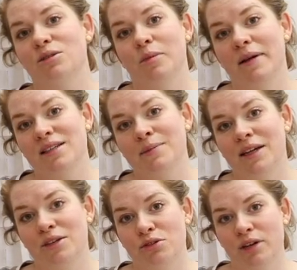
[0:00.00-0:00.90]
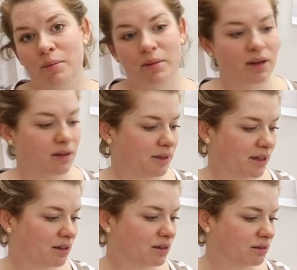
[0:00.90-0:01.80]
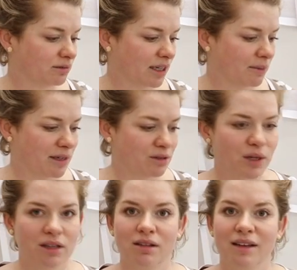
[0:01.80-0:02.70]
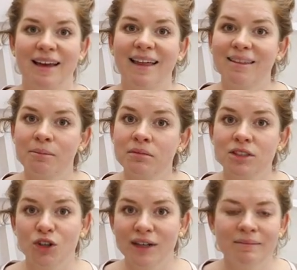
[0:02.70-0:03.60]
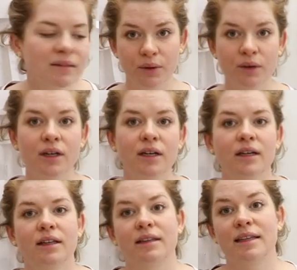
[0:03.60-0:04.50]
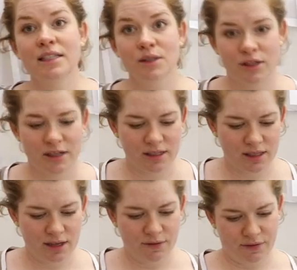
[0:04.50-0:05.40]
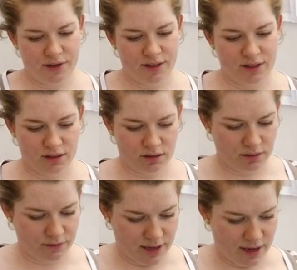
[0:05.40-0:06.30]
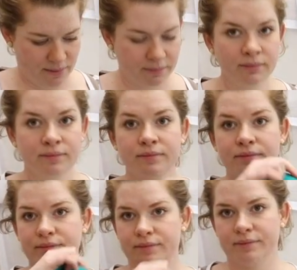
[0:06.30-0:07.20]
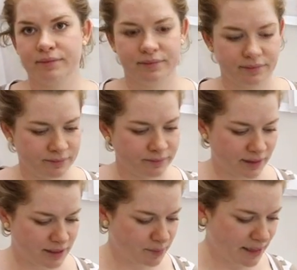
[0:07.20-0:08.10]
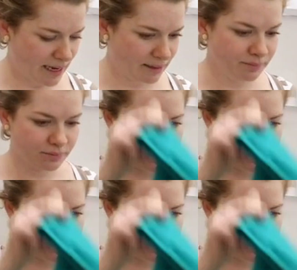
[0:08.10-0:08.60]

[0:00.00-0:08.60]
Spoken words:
or prepared to make a trip, I can't recommend where you can get them, sorry. Ooh. This is the first of them. It's plain.